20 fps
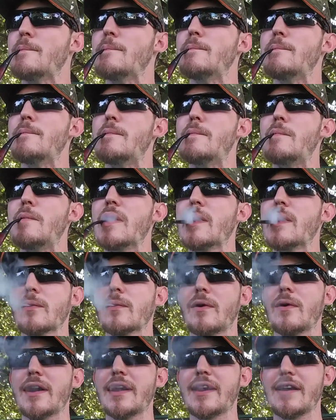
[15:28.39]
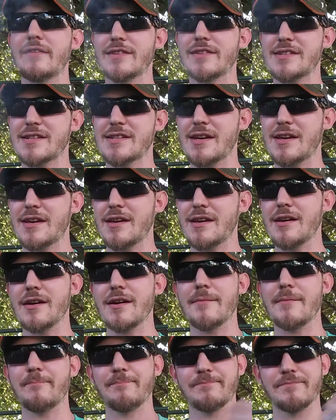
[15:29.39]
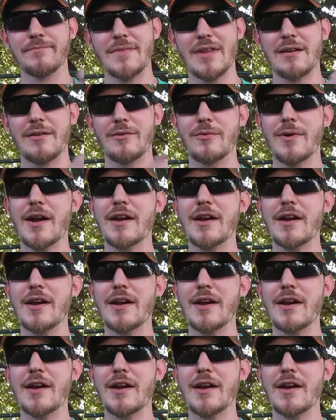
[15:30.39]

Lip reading: Well, I'd have to say right here.